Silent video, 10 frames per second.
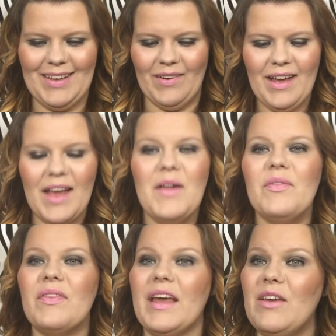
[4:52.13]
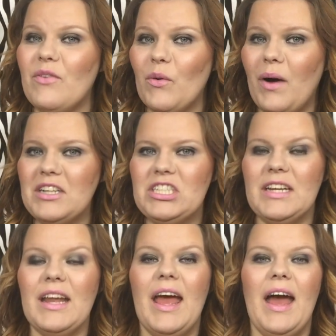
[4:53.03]
so, thank you for
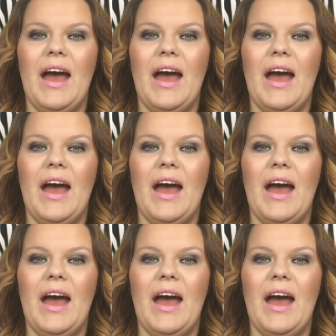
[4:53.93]
watching.